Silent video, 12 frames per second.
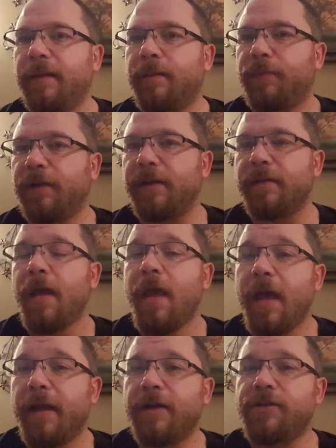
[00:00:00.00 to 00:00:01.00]
The Police.
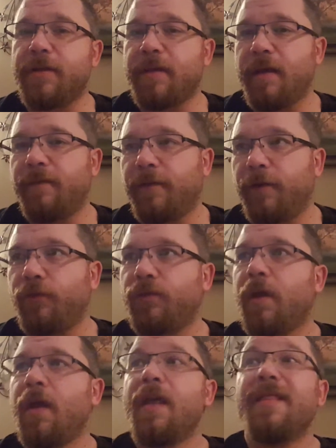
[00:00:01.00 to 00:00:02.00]
I should say first,
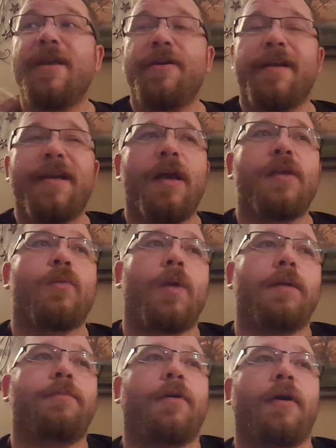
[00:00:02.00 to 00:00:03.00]
there is
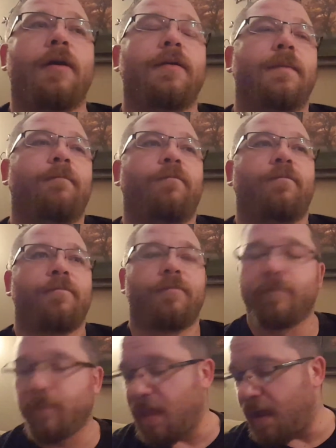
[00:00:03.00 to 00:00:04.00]
one part
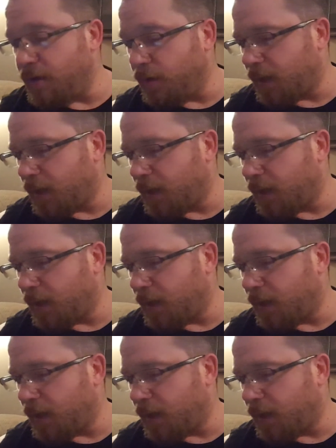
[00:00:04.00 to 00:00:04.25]
that you